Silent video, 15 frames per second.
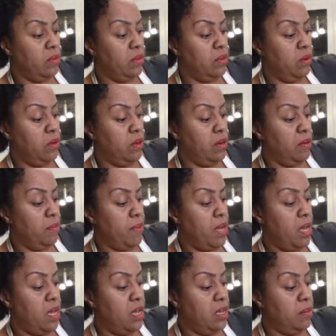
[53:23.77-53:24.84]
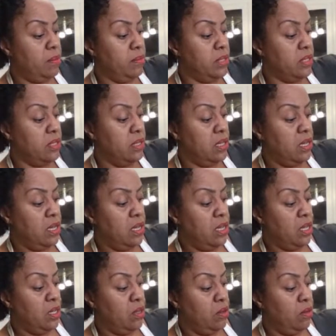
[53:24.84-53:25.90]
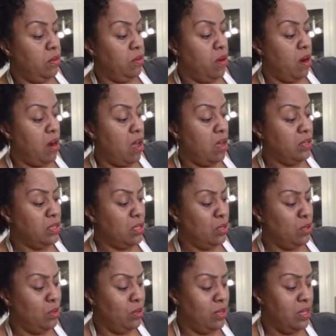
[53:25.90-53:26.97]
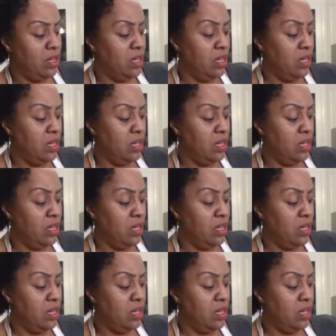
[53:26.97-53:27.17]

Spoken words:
or moms, you are also